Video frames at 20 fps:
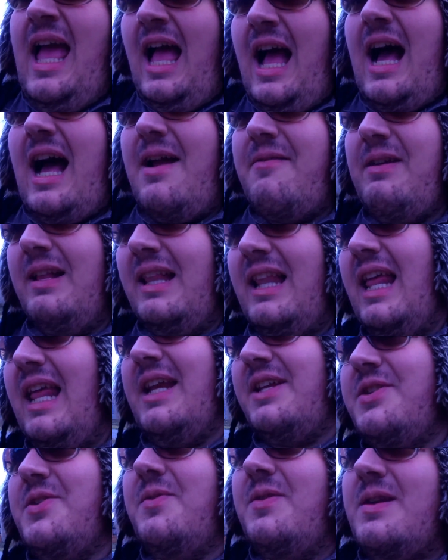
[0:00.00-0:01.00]
I really like
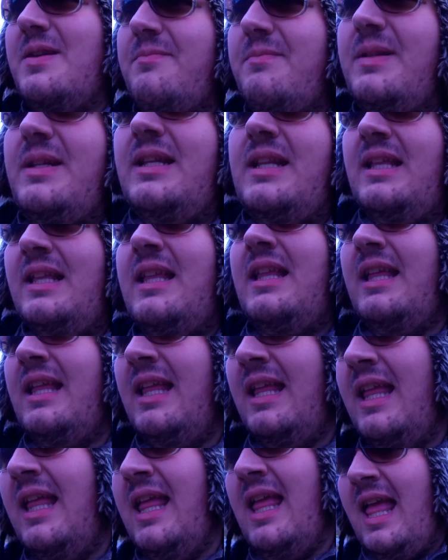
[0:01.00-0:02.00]
doing them, and
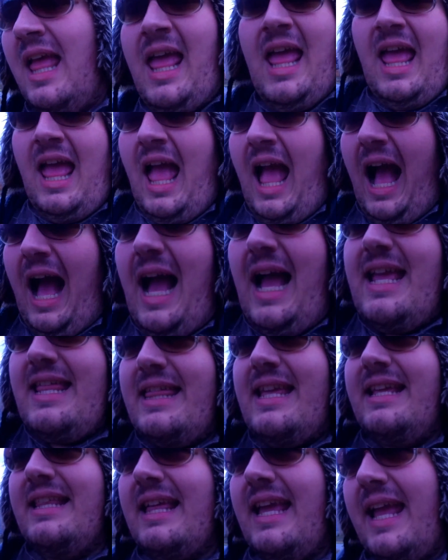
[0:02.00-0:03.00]
I
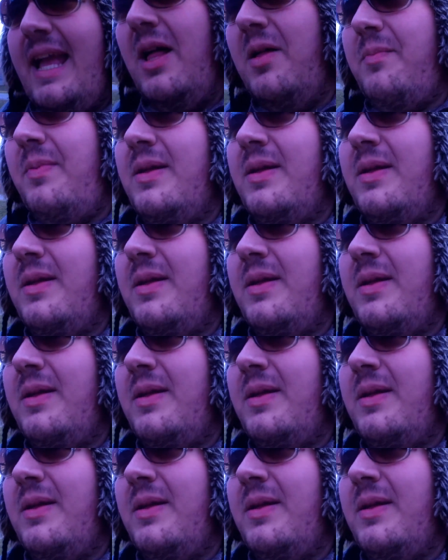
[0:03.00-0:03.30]
think they help.